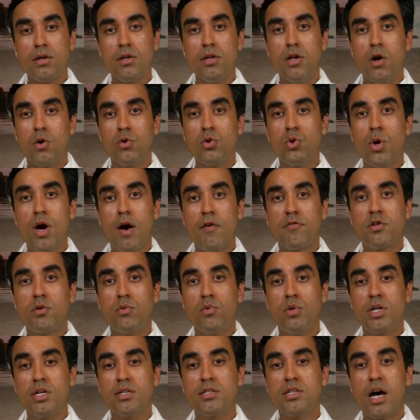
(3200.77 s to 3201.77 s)
You know, you have
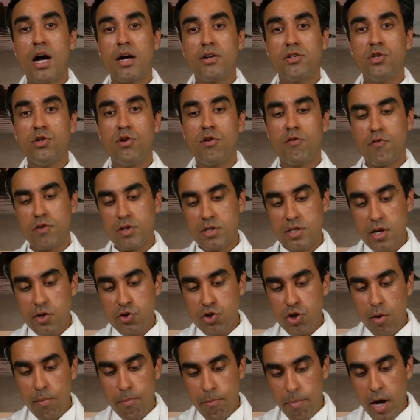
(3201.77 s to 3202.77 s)
to really talk to your
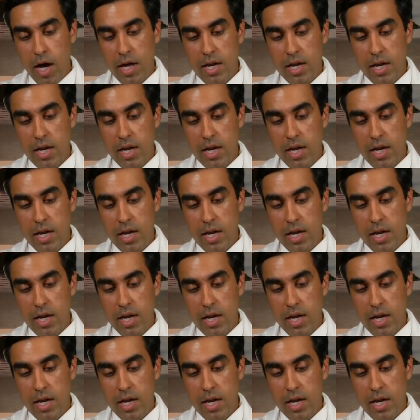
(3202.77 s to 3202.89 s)
physician.